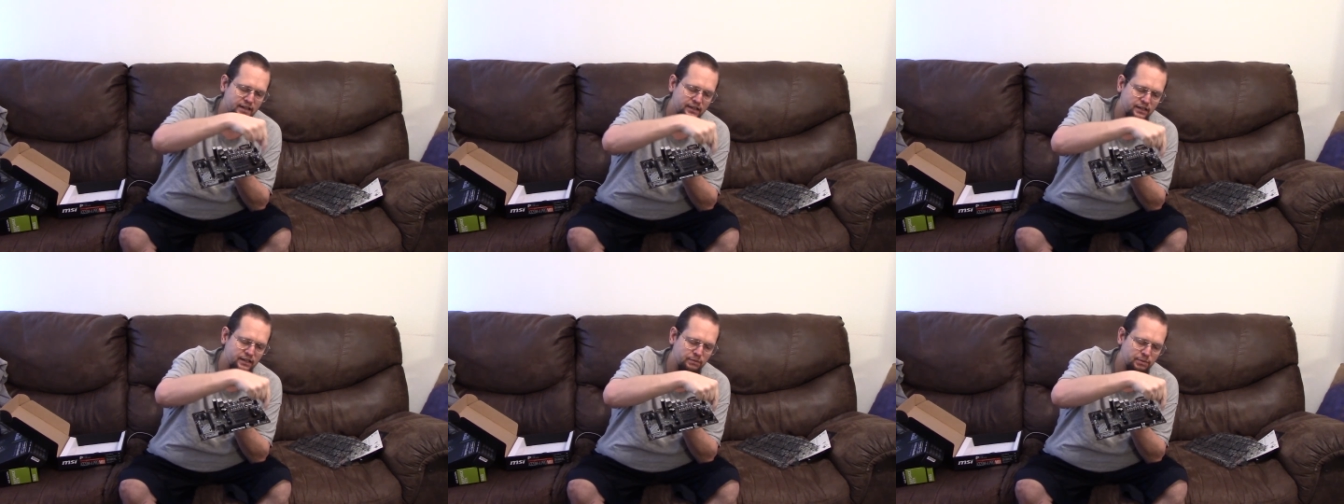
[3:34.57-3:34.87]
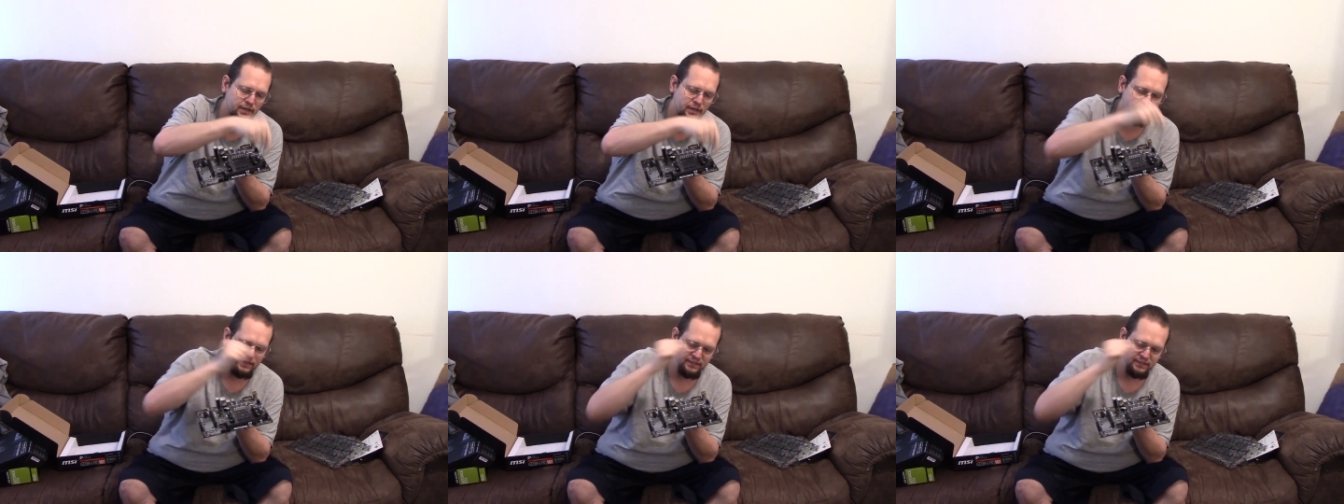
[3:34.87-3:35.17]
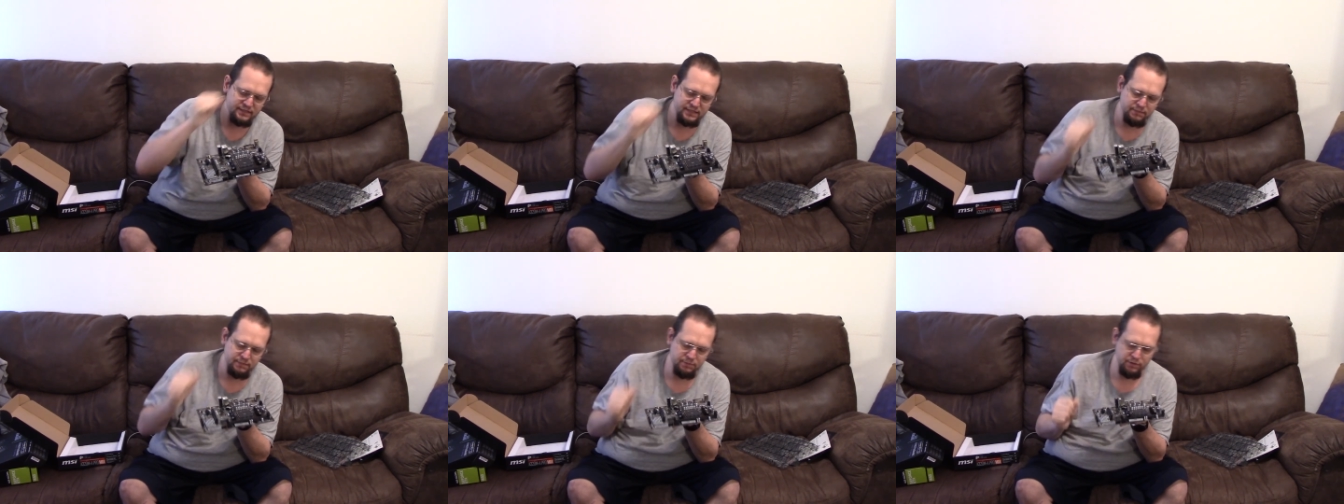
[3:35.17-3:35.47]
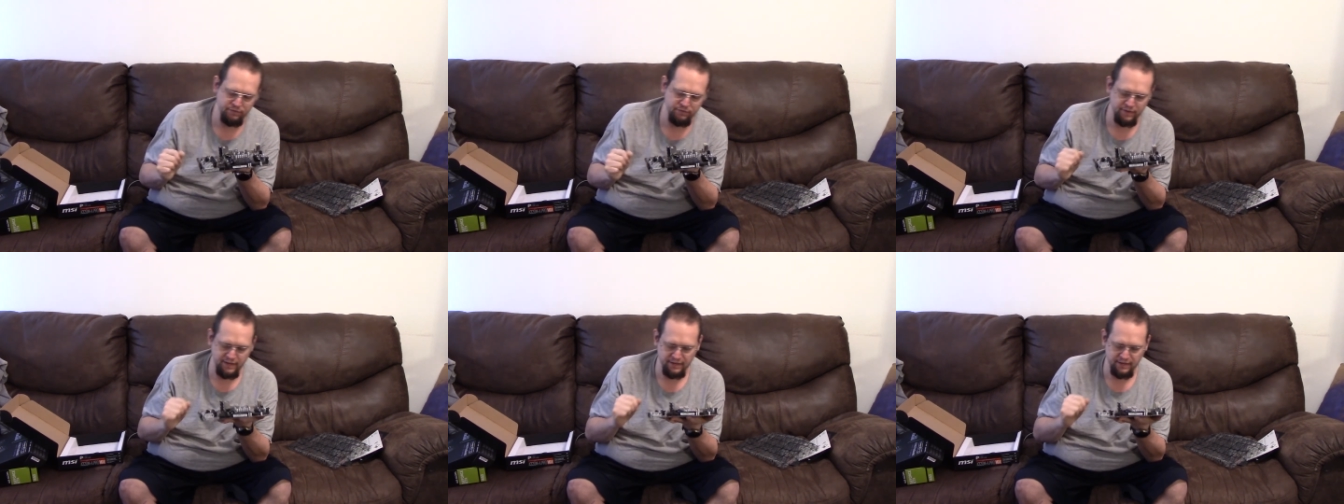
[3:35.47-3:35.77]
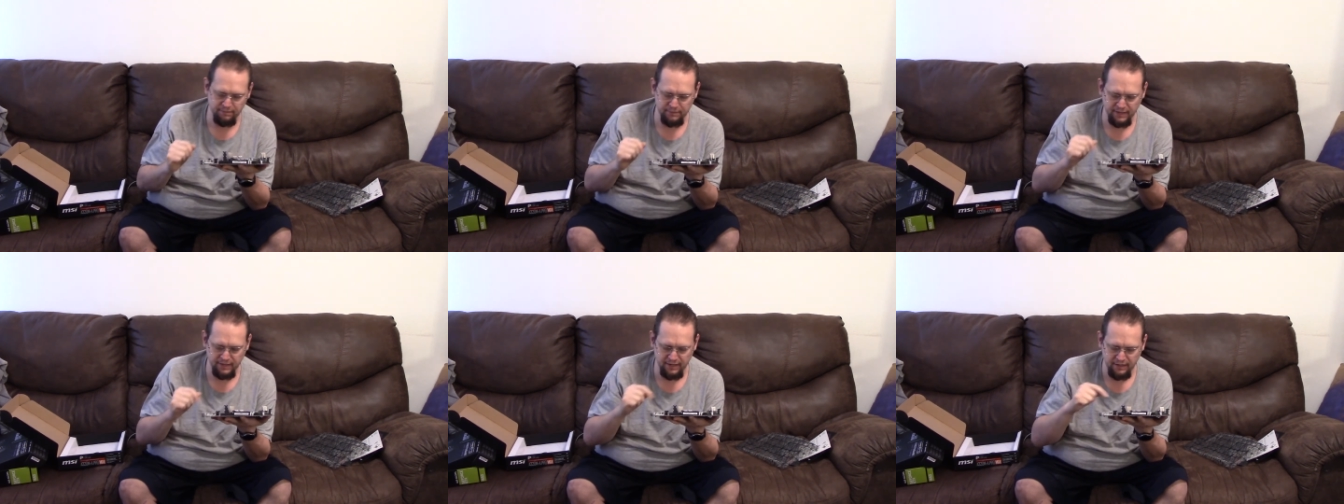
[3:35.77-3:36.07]
You'll plug the CPU fan
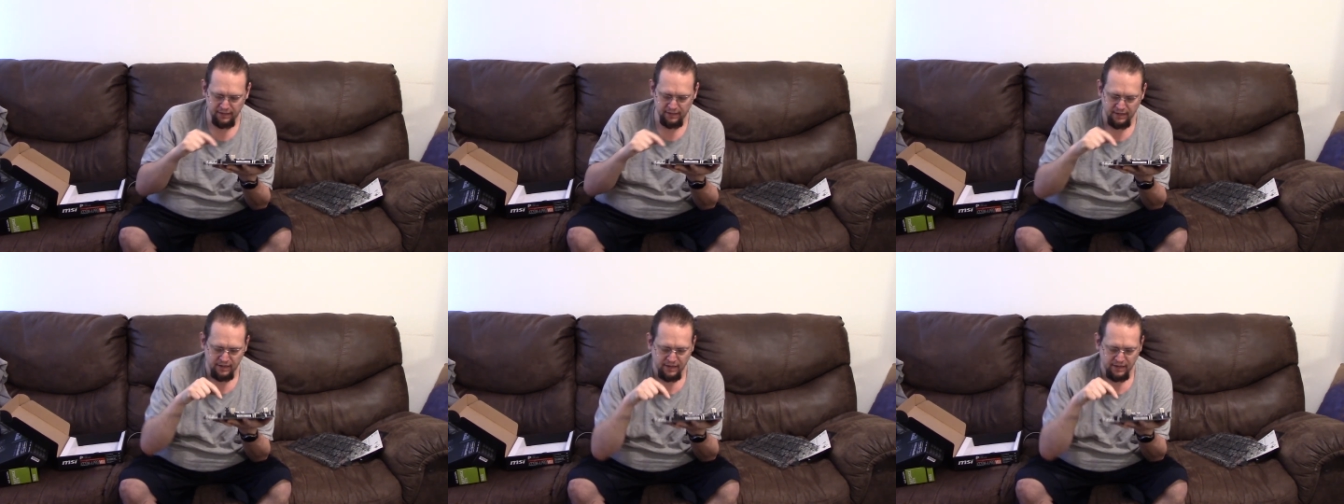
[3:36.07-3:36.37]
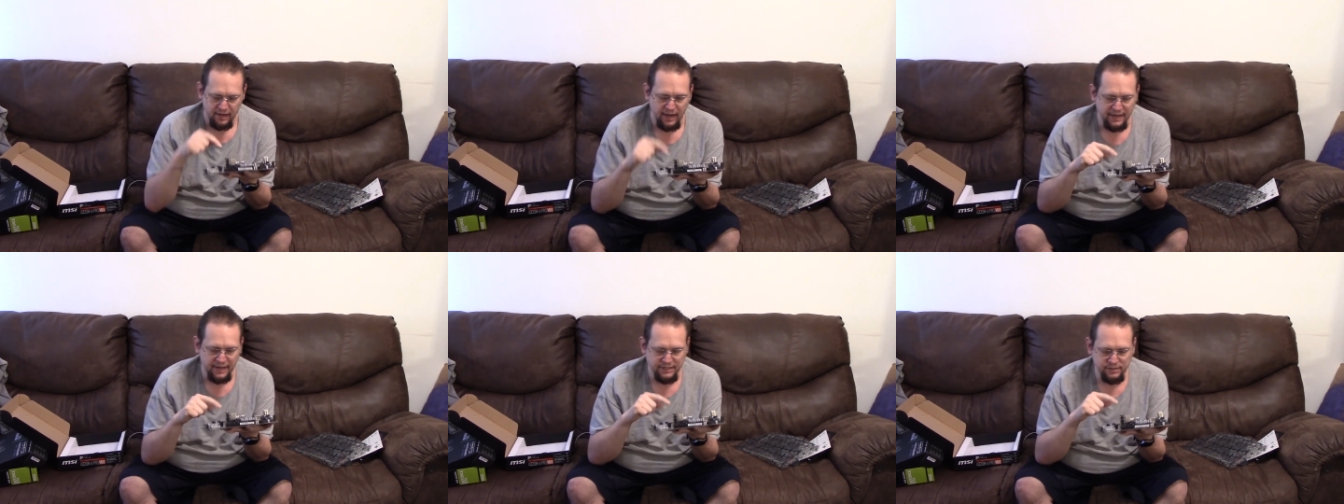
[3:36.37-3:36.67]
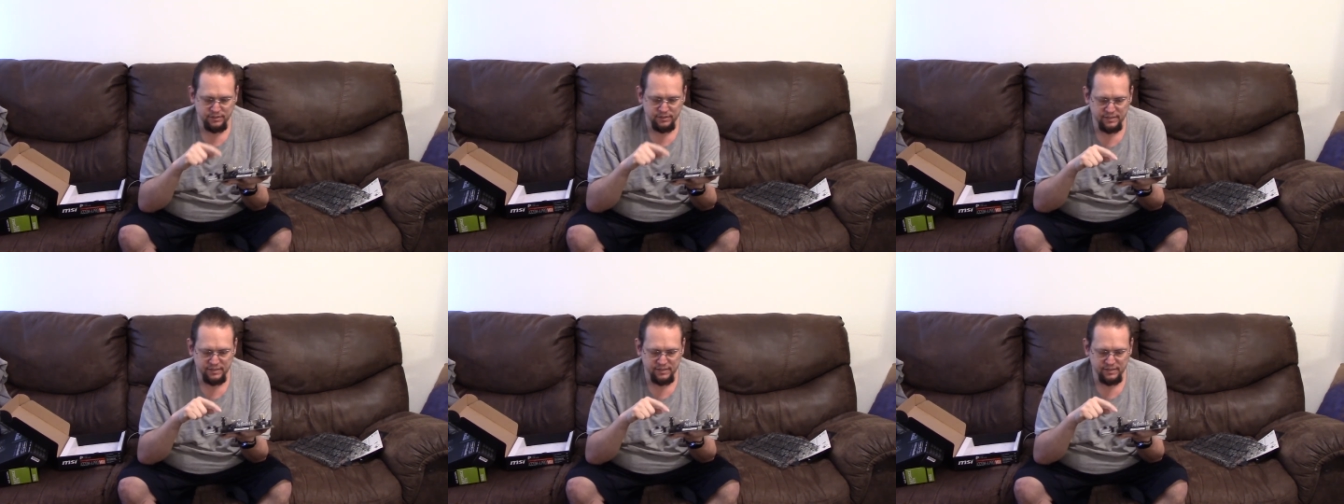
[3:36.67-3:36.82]
up there. I do